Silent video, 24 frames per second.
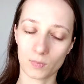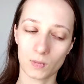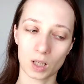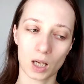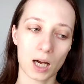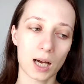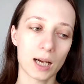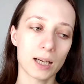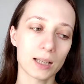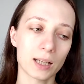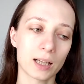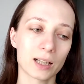
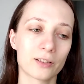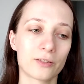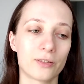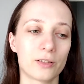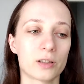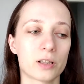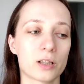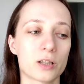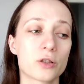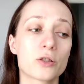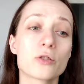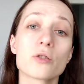I like
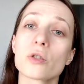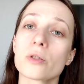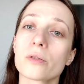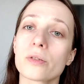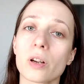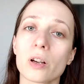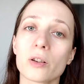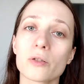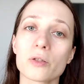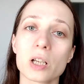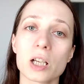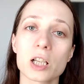very dewy
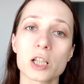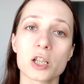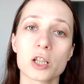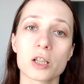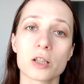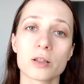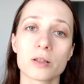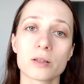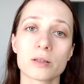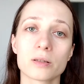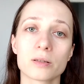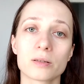
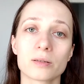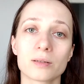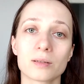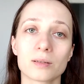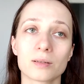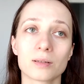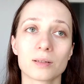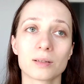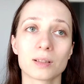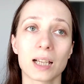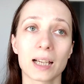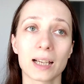foundation,
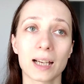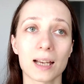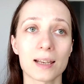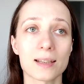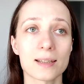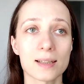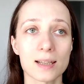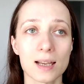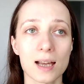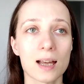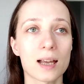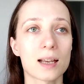like I
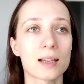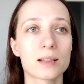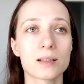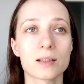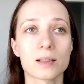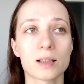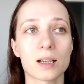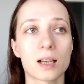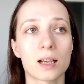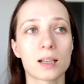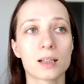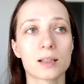said,
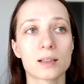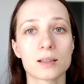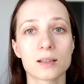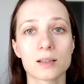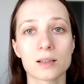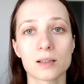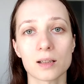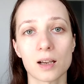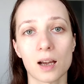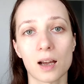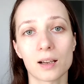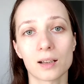and
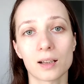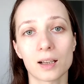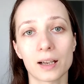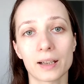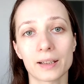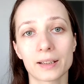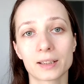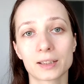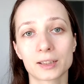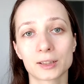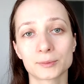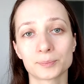I
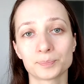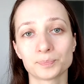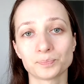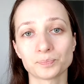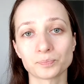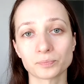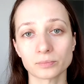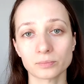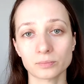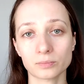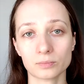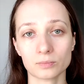like
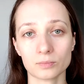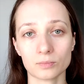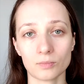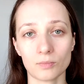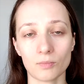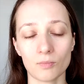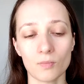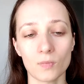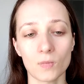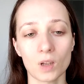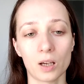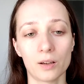
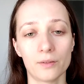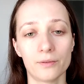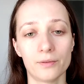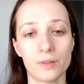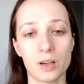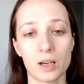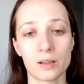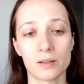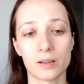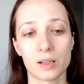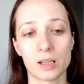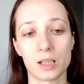
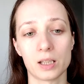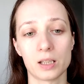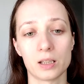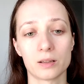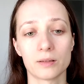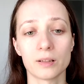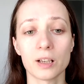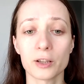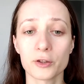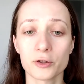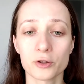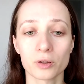very
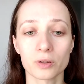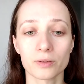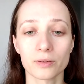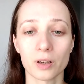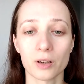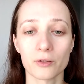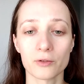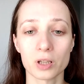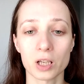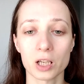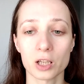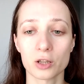natural
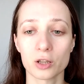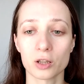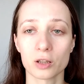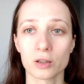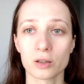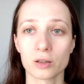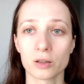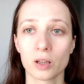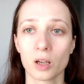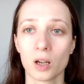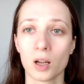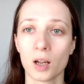
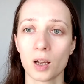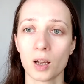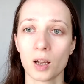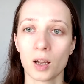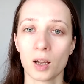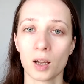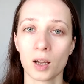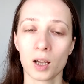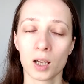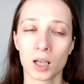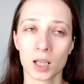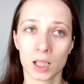foundation
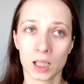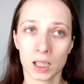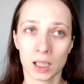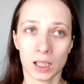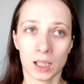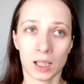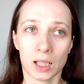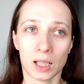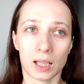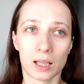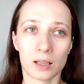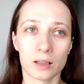
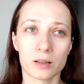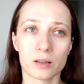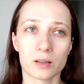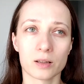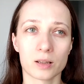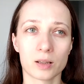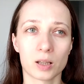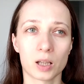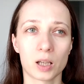and